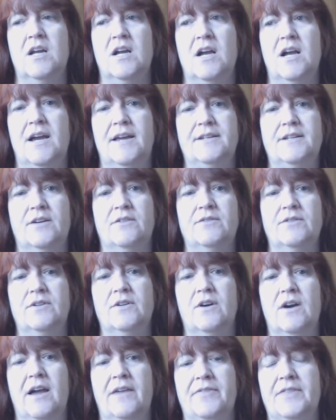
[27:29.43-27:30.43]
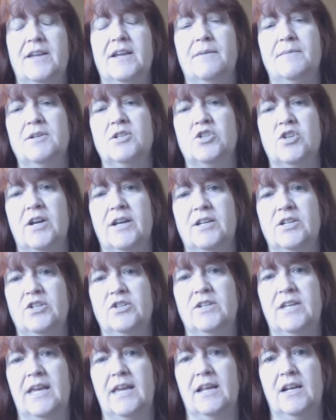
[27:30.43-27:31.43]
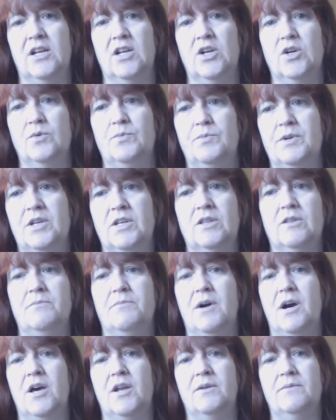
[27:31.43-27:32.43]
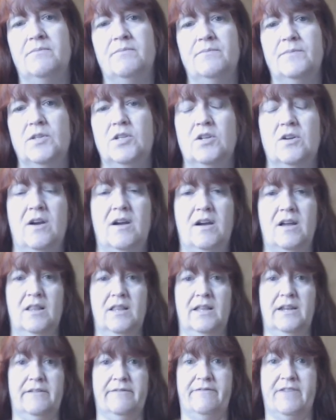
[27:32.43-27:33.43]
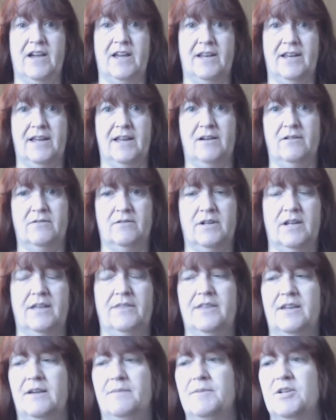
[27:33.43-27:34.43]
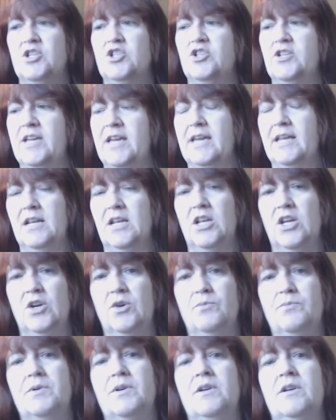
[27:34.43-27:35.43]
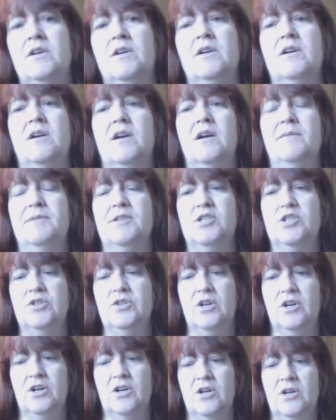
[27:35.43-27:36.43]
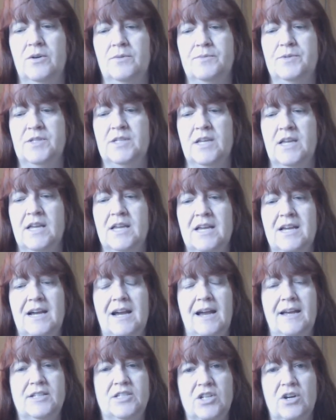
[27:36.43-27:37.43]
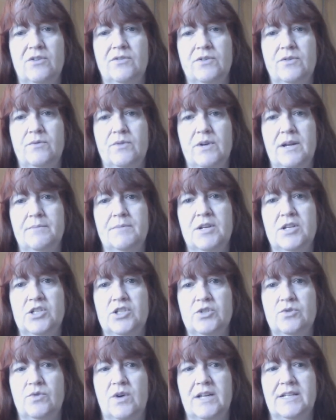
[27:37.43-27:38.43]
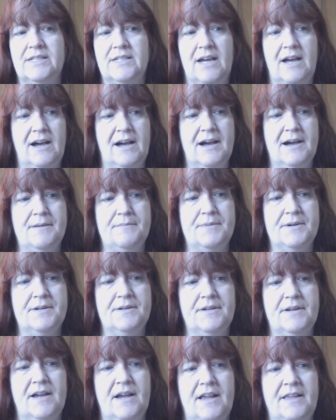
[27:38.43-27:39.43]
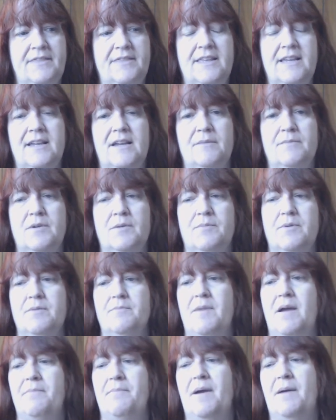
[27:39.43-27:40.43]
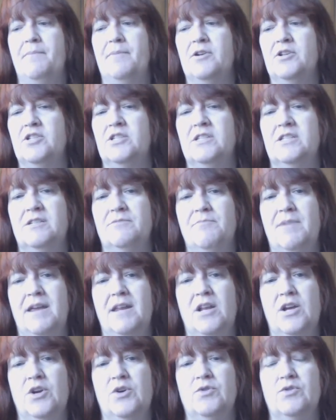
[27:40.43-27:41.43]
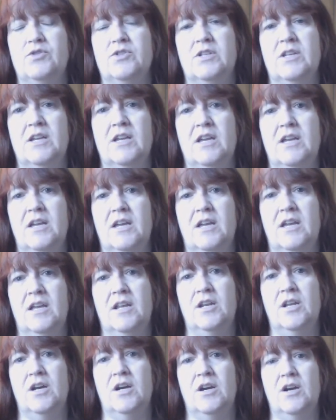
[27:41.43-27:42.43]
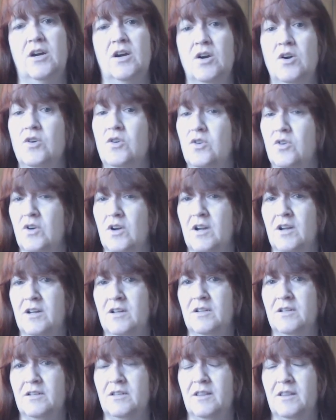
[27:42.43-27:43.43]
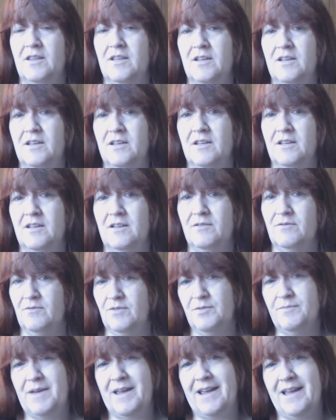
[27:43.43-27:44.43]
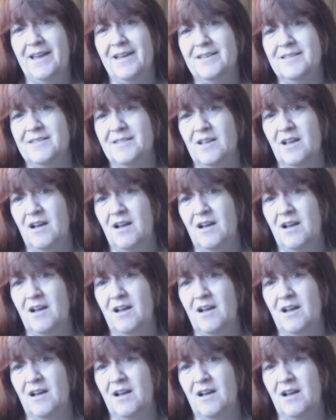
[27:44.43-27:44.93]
I don't know. I think I'm going to try and do cantaloupe in the bottom. You know how I let it vine out. I think I'm going to do cantaloupe. I'm going to do herbs. I don't know what I'm going to do on top. I think I'm going to put my peppers and tomatoes and okra. The roommate has